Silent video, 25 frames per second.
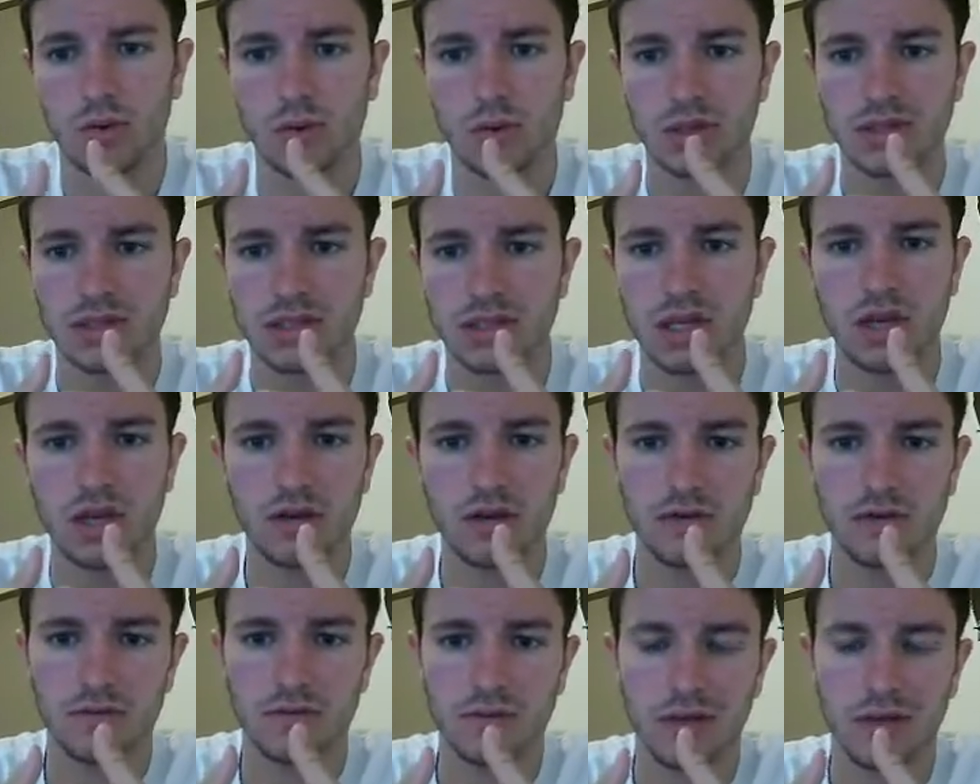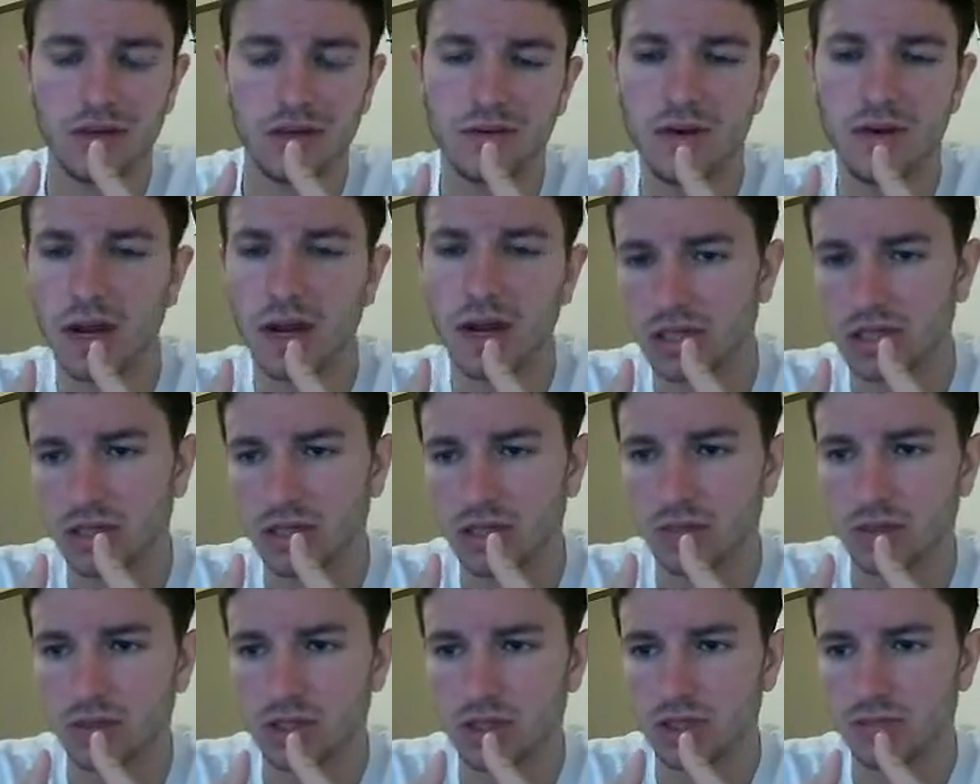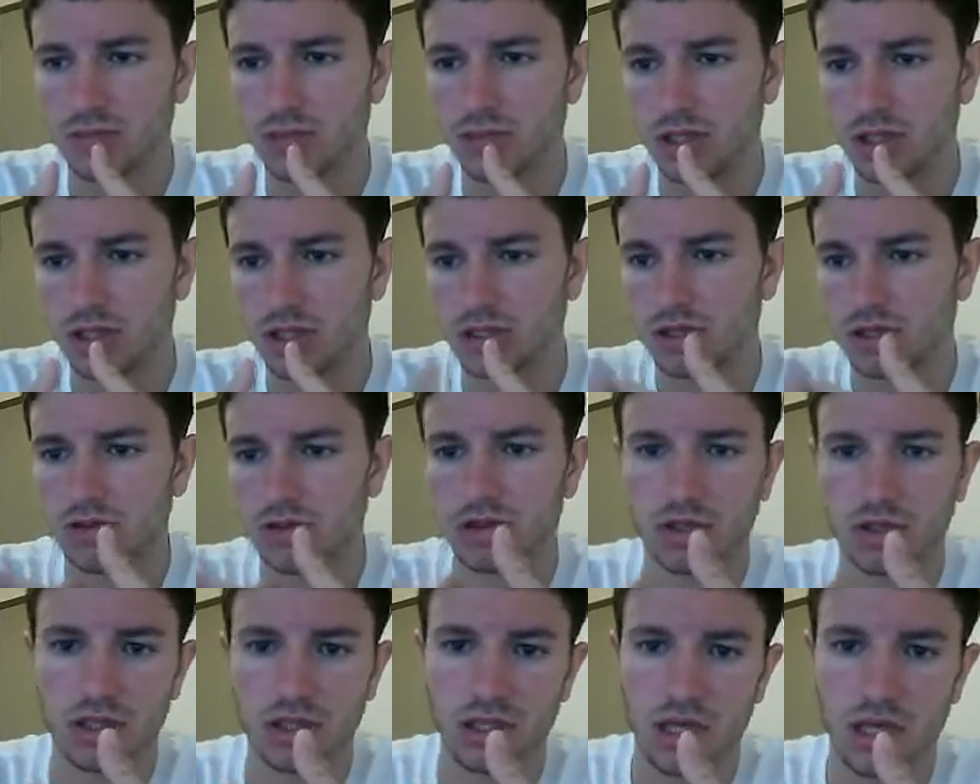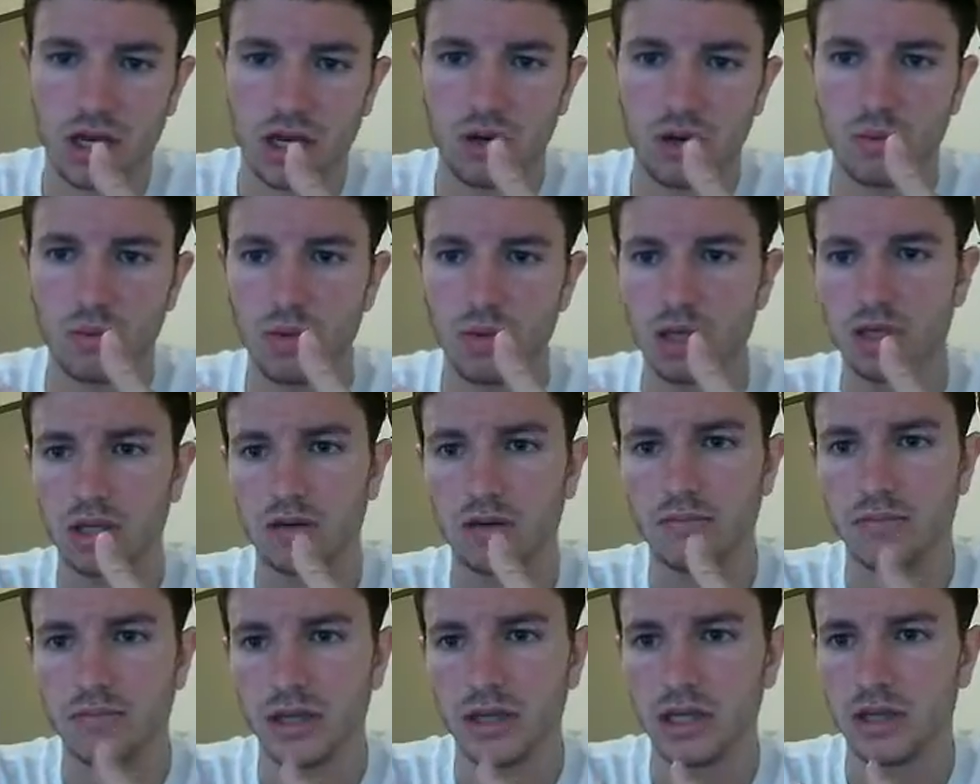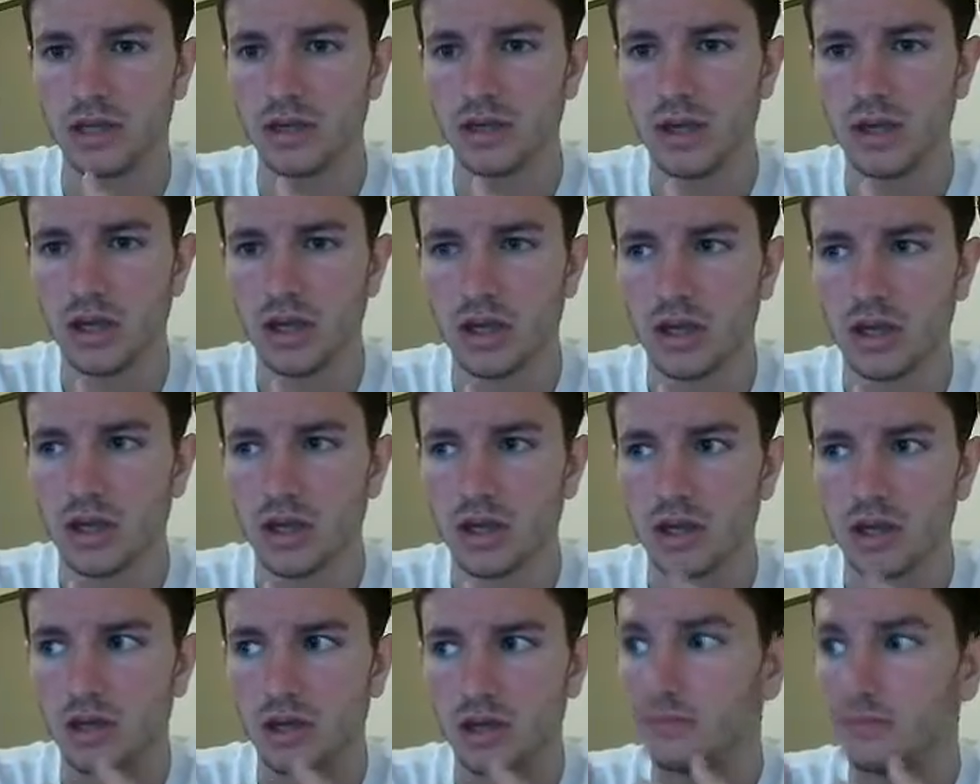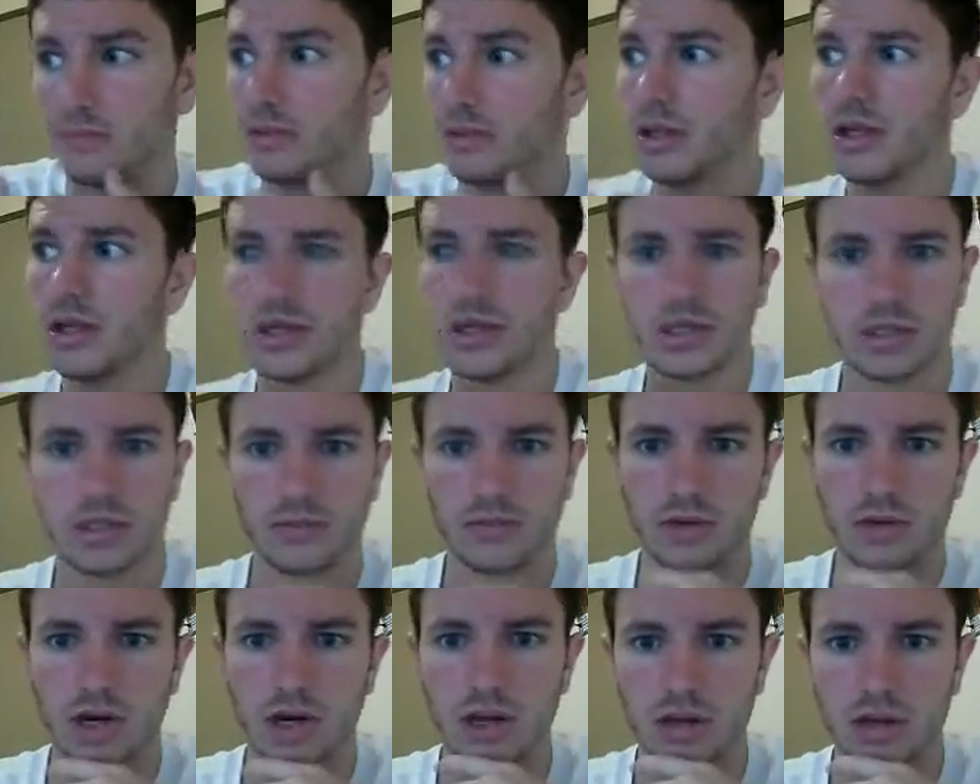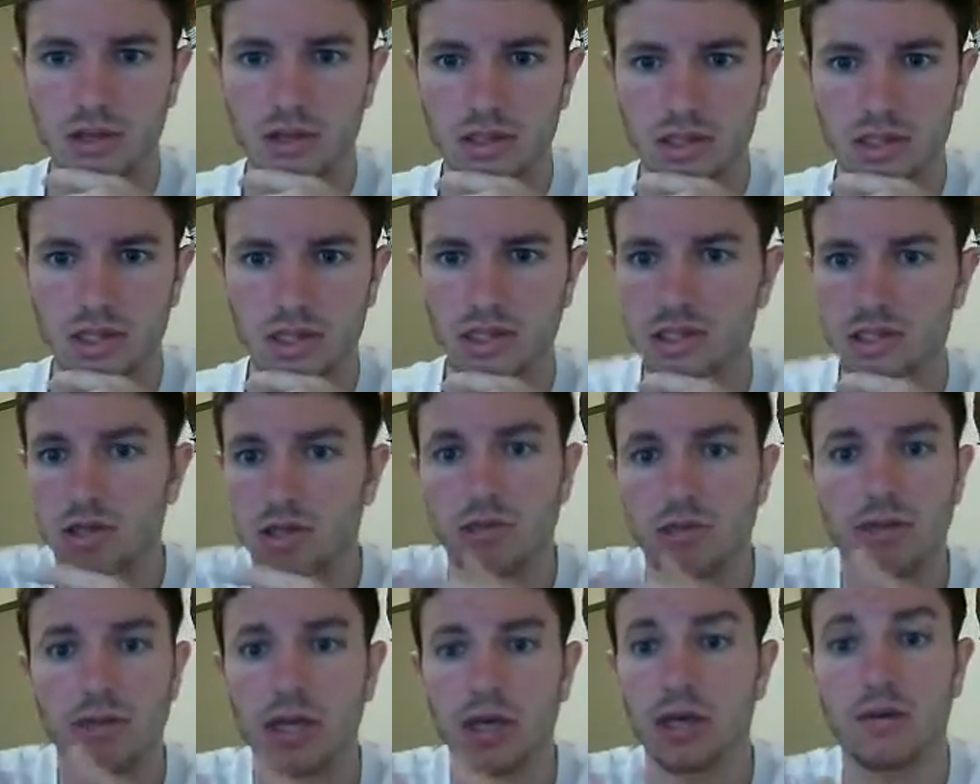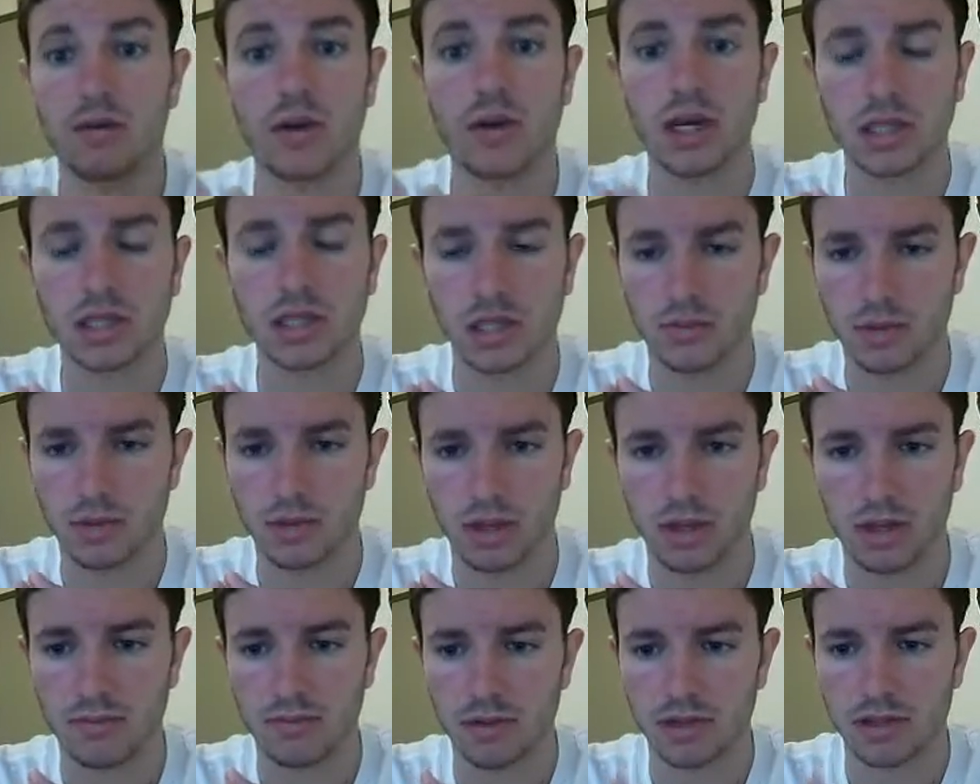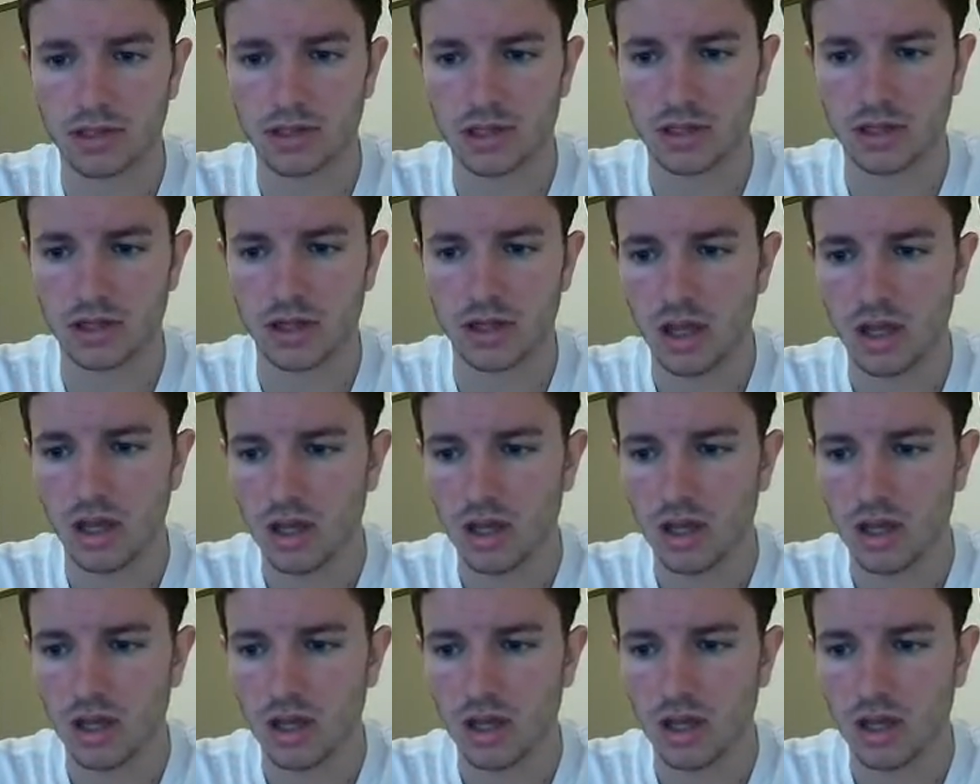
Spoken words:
instead of interacting with somebody socially now, we can be completely somewhere else and still be interacting with that person.